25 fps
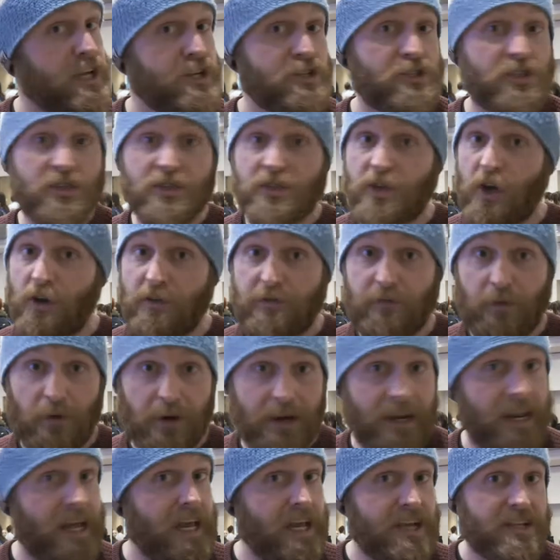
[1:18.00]
Just go for
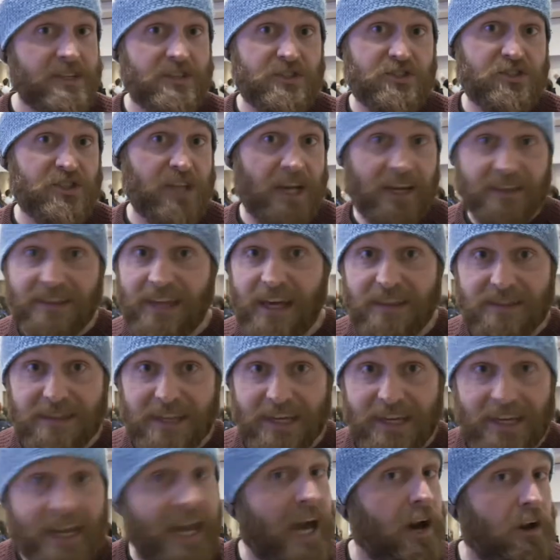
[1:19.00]
it. Check that
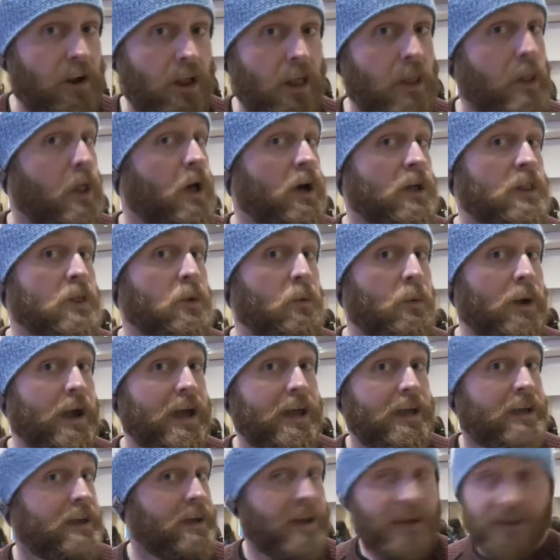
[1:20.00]
thing out along the
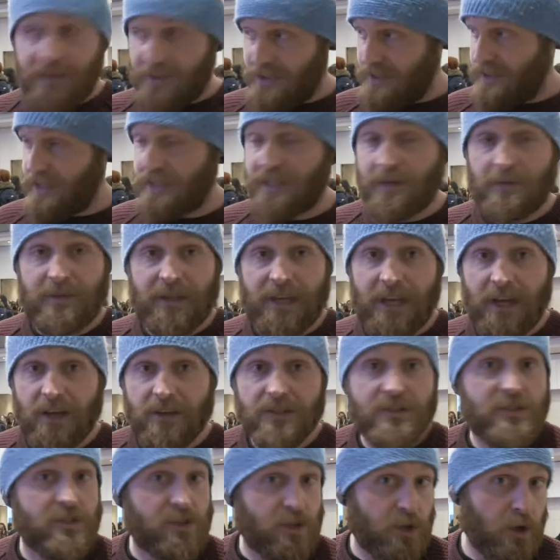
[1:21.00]
way, see something
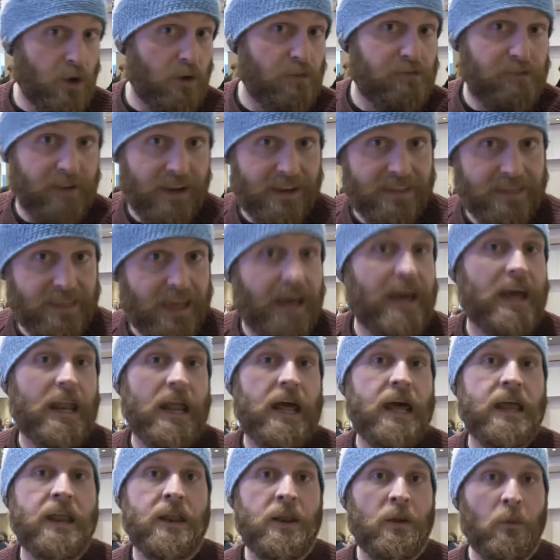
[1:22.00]
else, go find that.
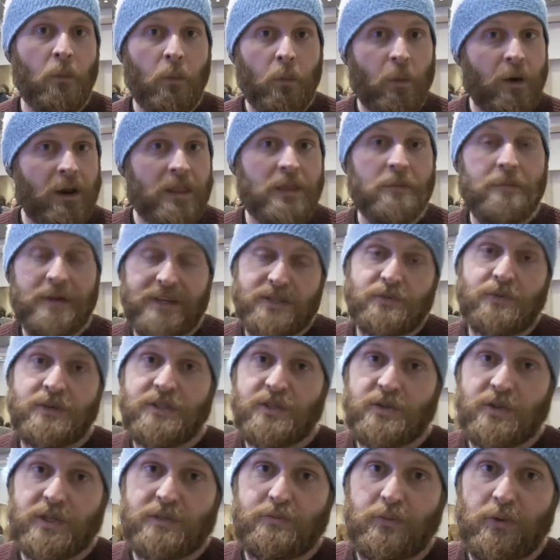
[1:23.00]
And one of the best ways
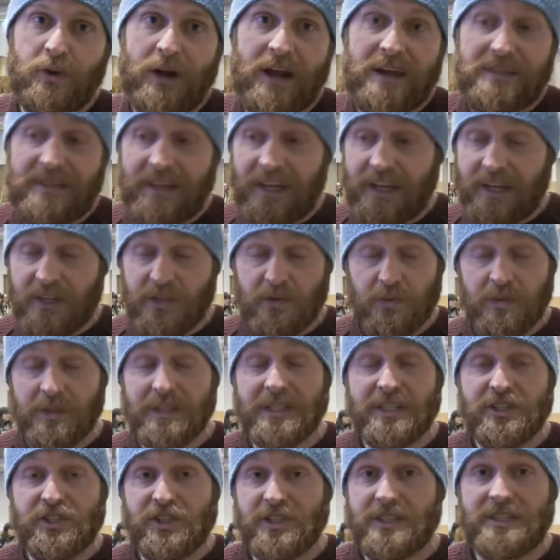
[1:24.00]
to explore, I think, is
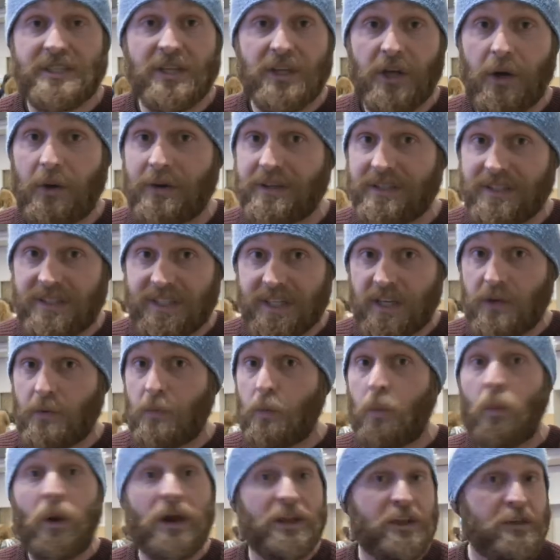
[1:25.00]
really just to go and see
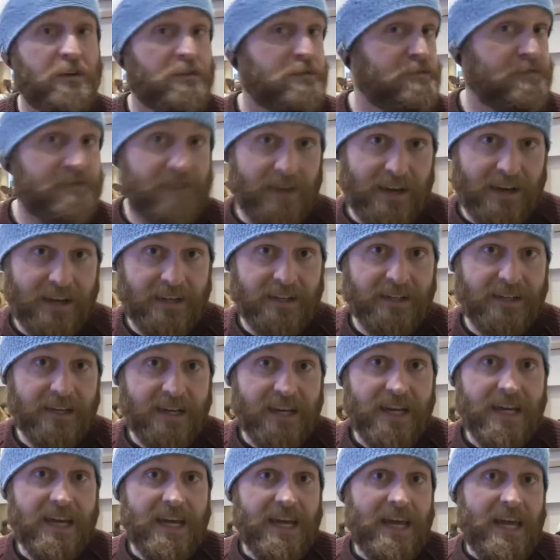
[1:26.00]
what you find.
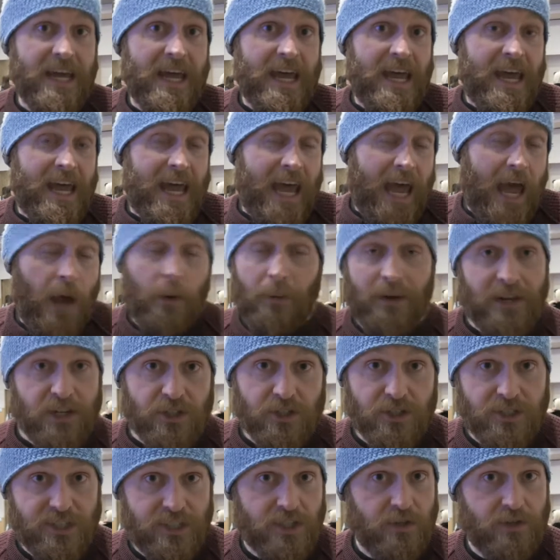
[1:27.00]
And what
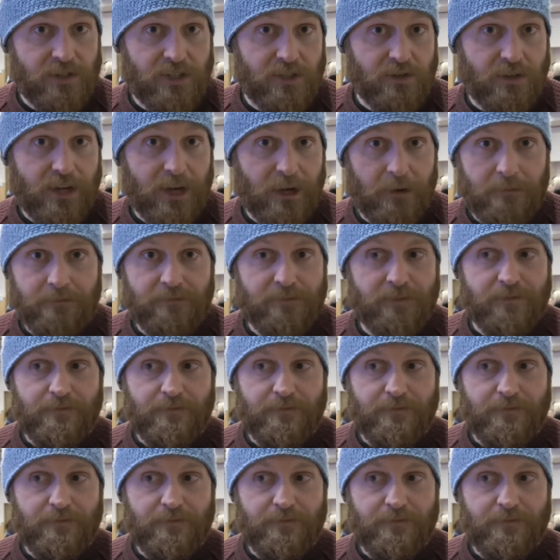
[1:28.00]
interests you as you go.